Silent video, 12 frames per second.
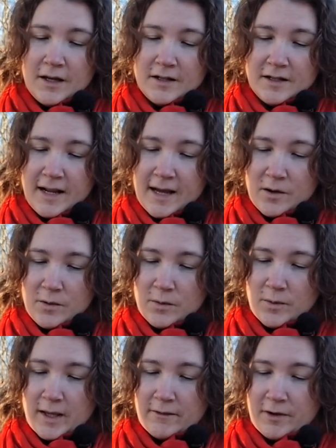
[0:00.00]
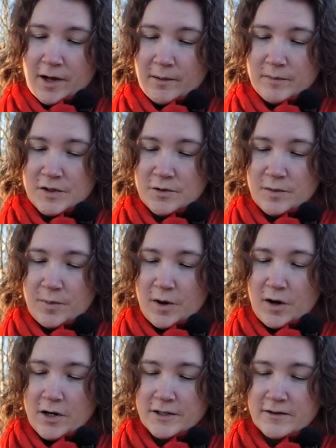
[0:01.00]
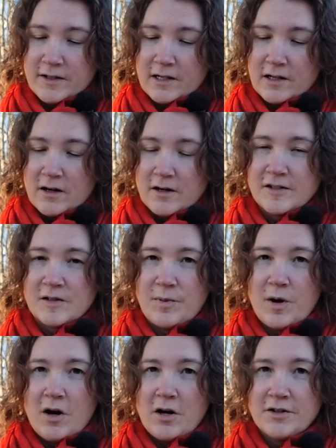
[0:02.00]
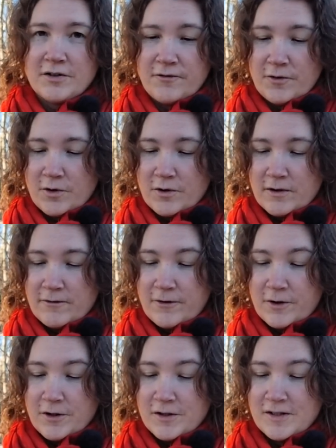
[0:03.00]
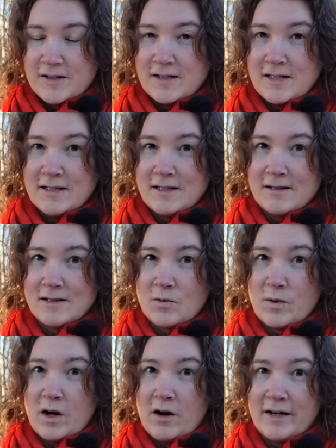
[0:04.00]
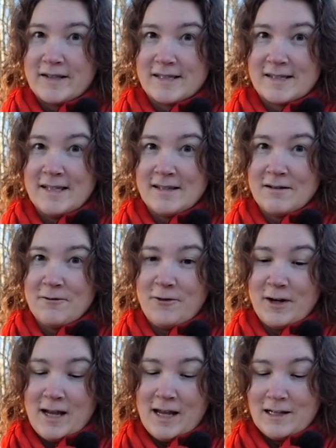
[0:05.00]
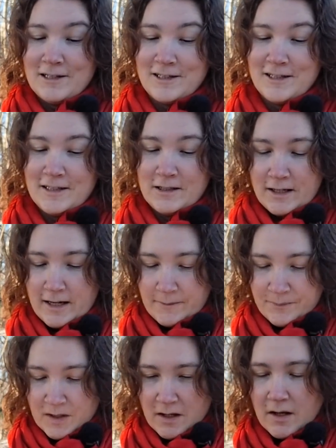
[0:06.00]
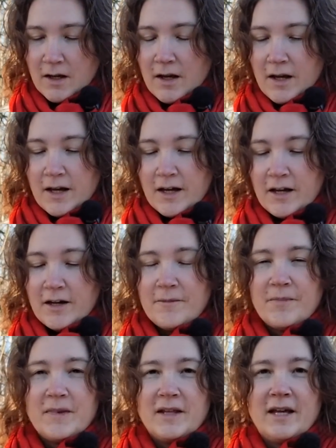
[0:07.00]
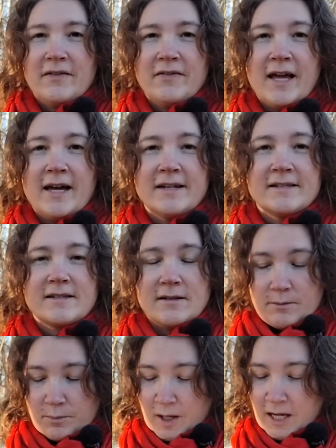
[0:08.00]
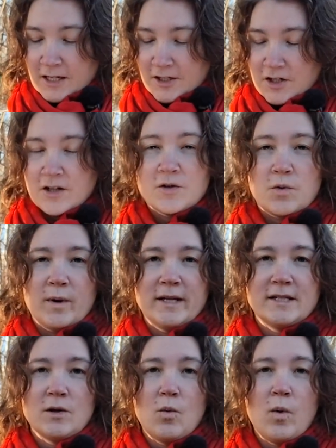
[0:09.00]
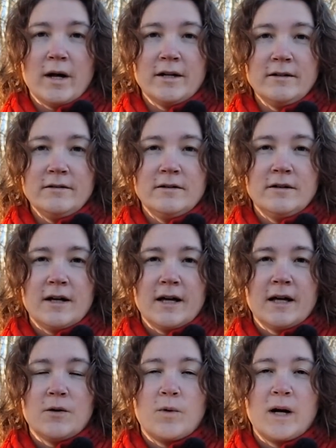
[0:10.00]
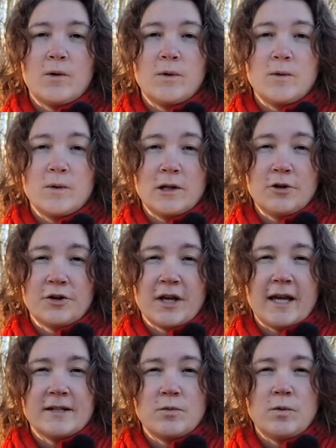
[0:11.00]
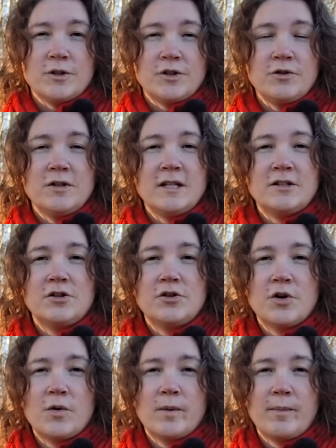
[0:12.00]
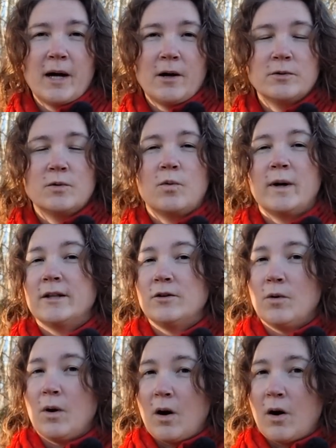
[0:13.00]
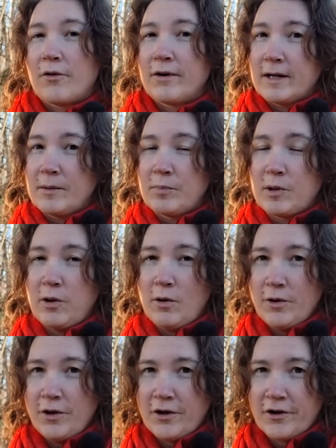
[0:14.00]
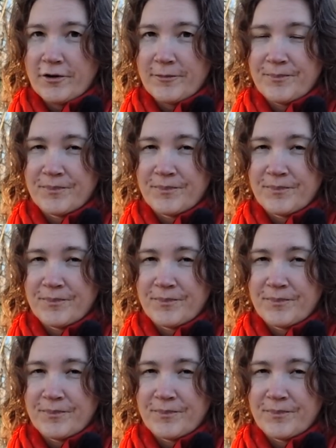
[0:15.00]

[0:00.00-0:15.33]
Now we have come to the last part for the first season, so we are at the season finale, and that is page 21, where we will look at what you need to know about when you are an employer.